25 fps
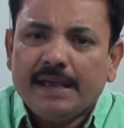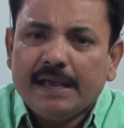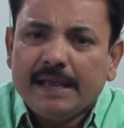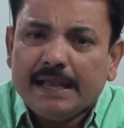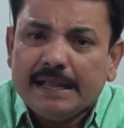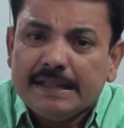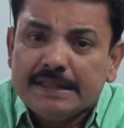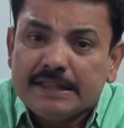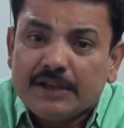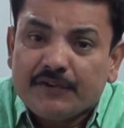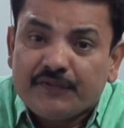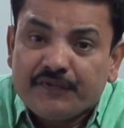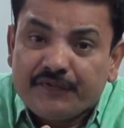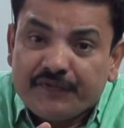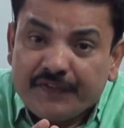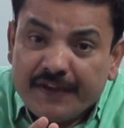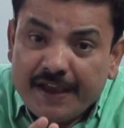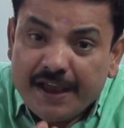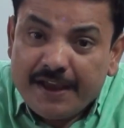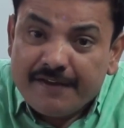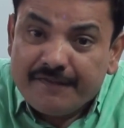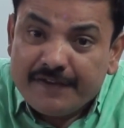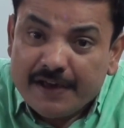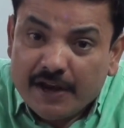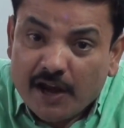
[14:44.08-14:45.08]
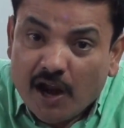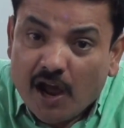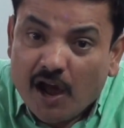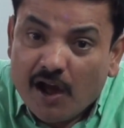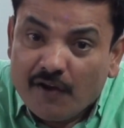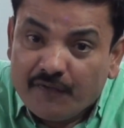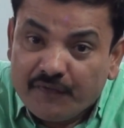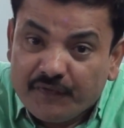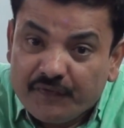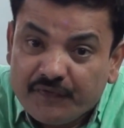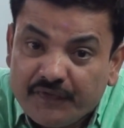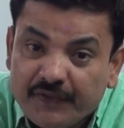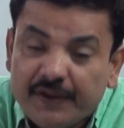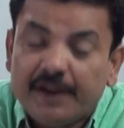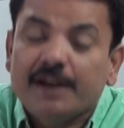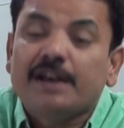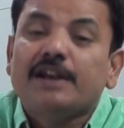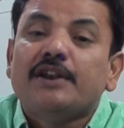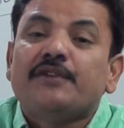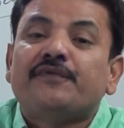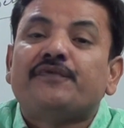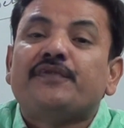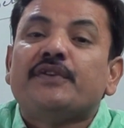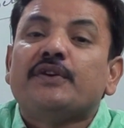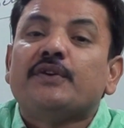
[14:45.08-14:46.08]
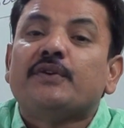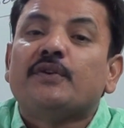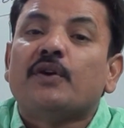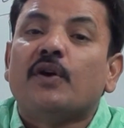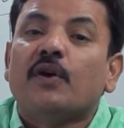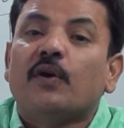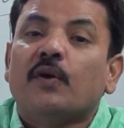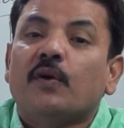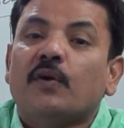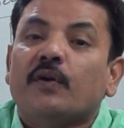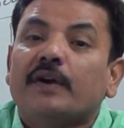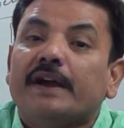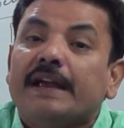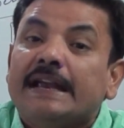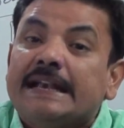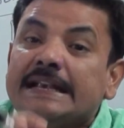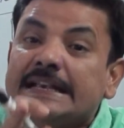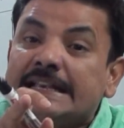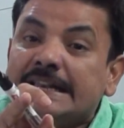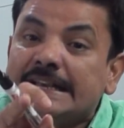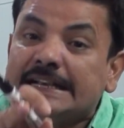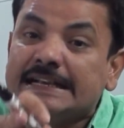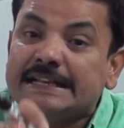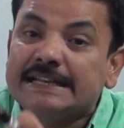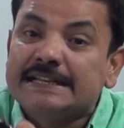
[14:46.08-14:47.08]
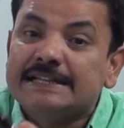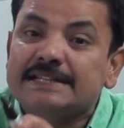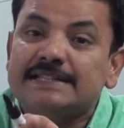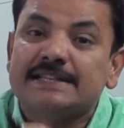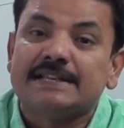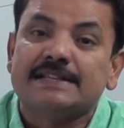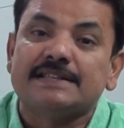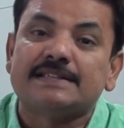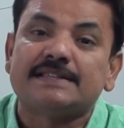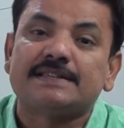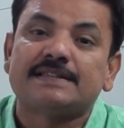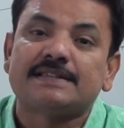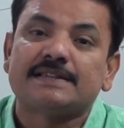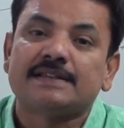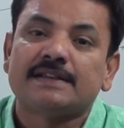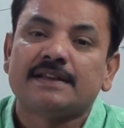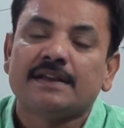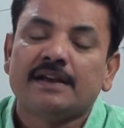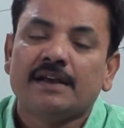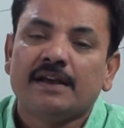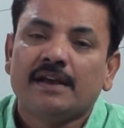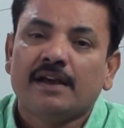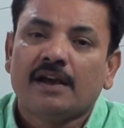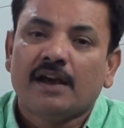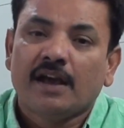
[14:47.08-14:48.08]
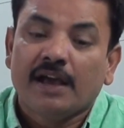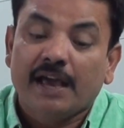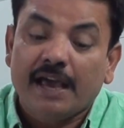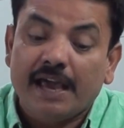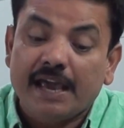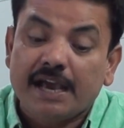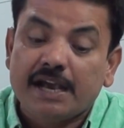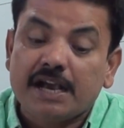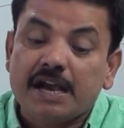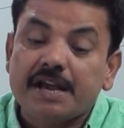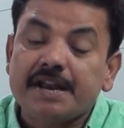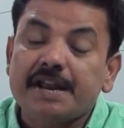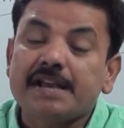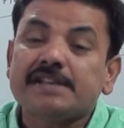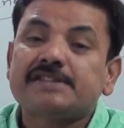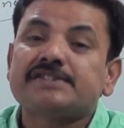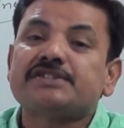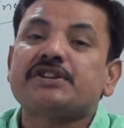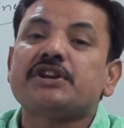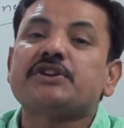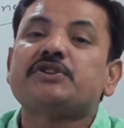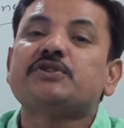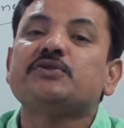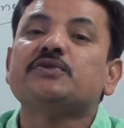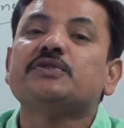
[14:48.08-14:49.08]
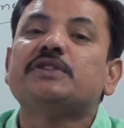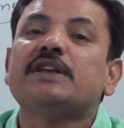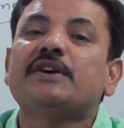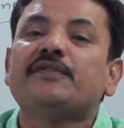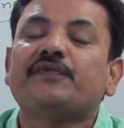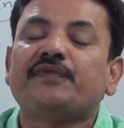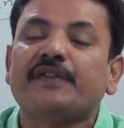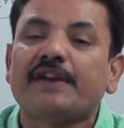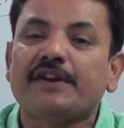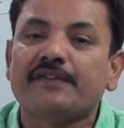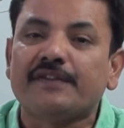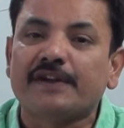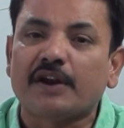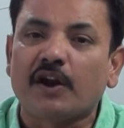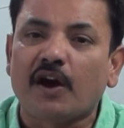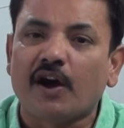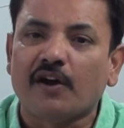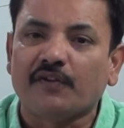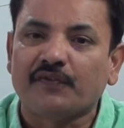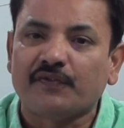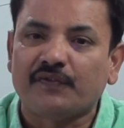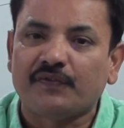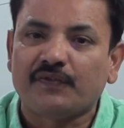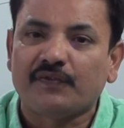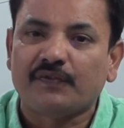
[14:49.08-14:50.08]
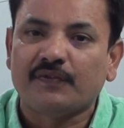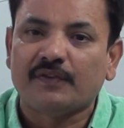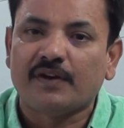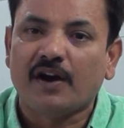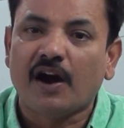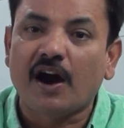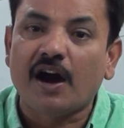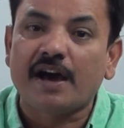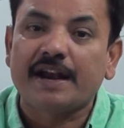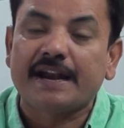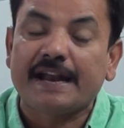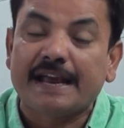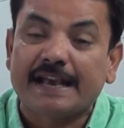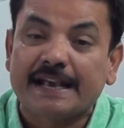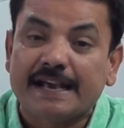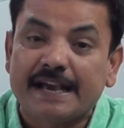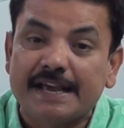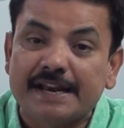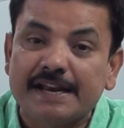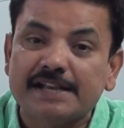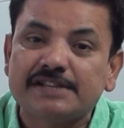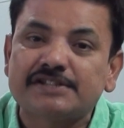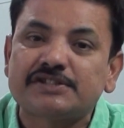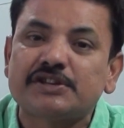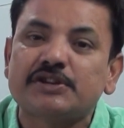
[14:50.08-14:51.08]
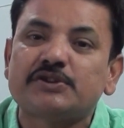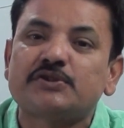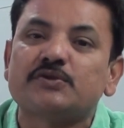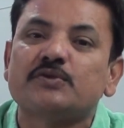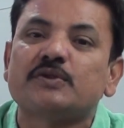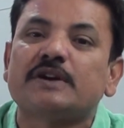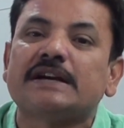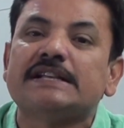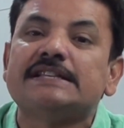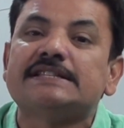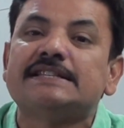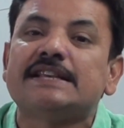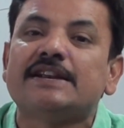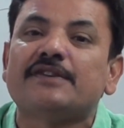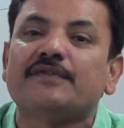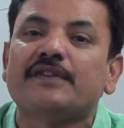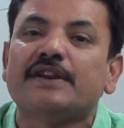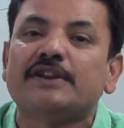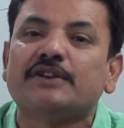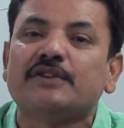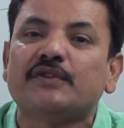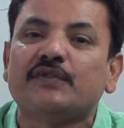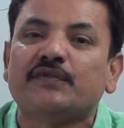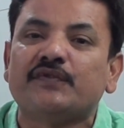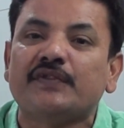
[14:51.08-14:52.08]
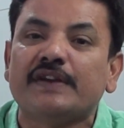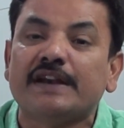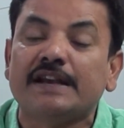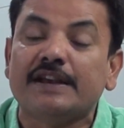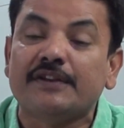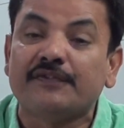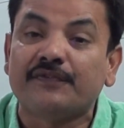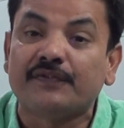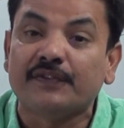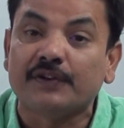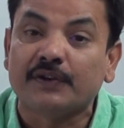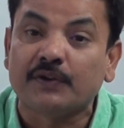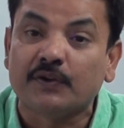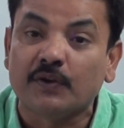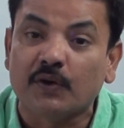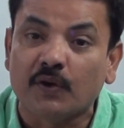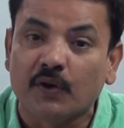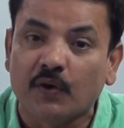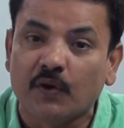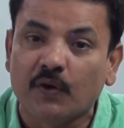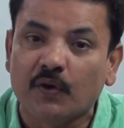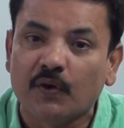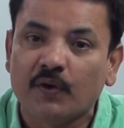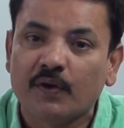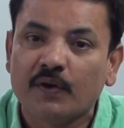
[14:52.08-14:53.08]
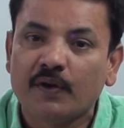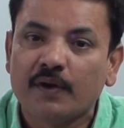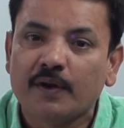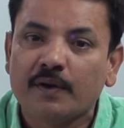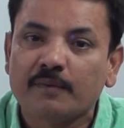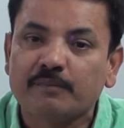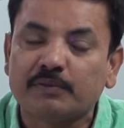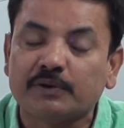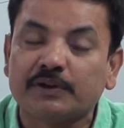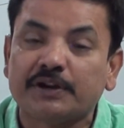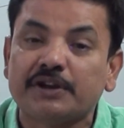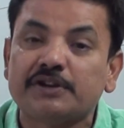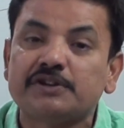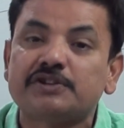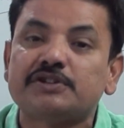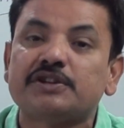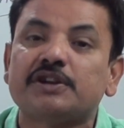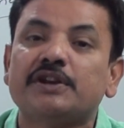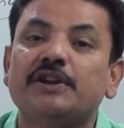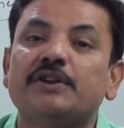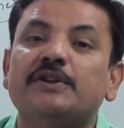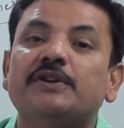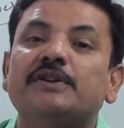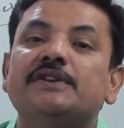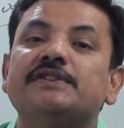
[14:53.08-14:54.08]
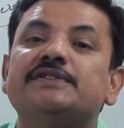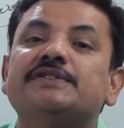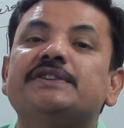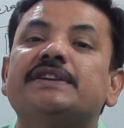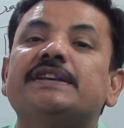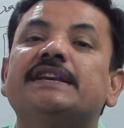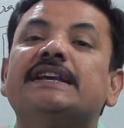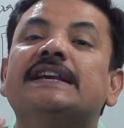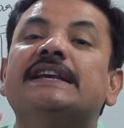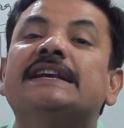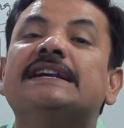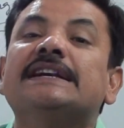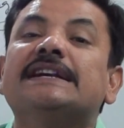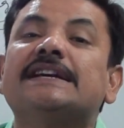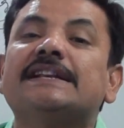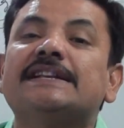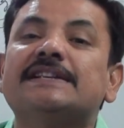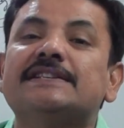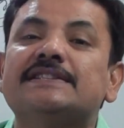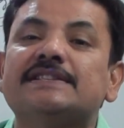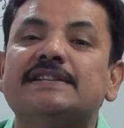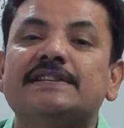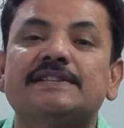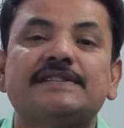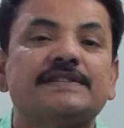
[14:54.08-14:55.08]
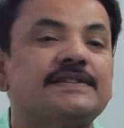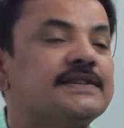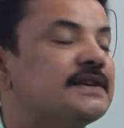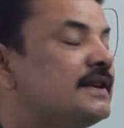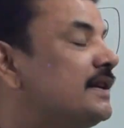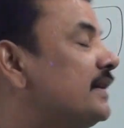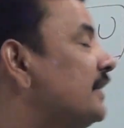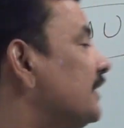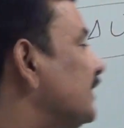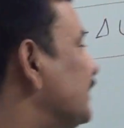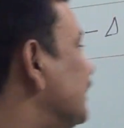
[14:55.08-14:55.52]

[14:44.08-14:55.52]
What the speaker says: In the favor of field, if you go, it decreases. Against to the favor of or against to conservative field, if you go, potential energy increases.